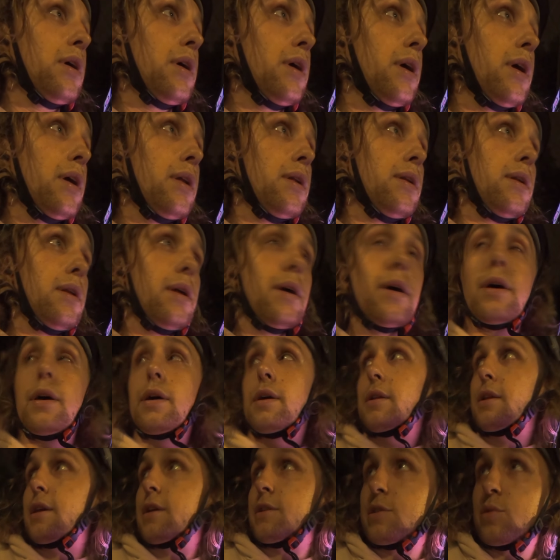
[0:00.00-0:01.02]
and
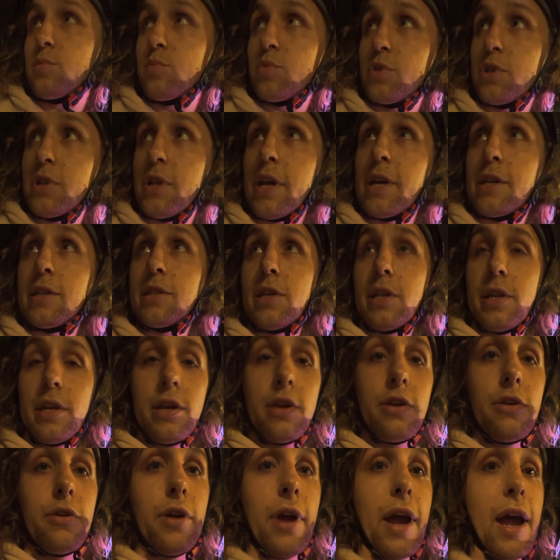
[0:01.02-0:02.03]
get some slides in
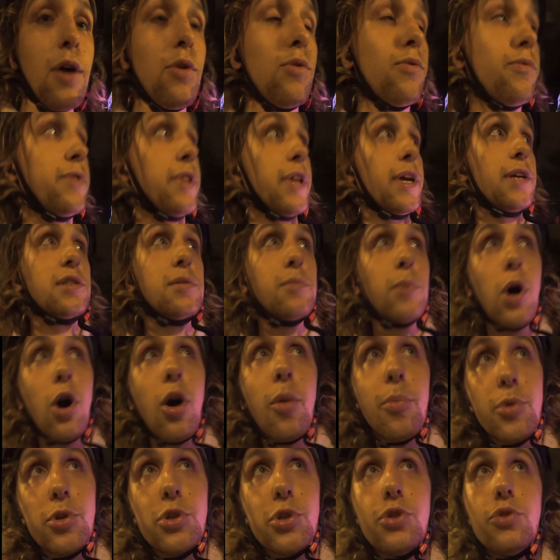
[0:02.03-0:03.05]
here, hopefully at some
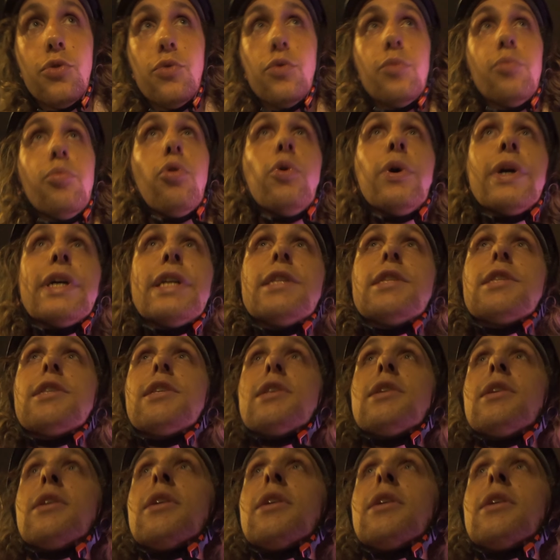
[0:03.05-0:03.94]
opportune points,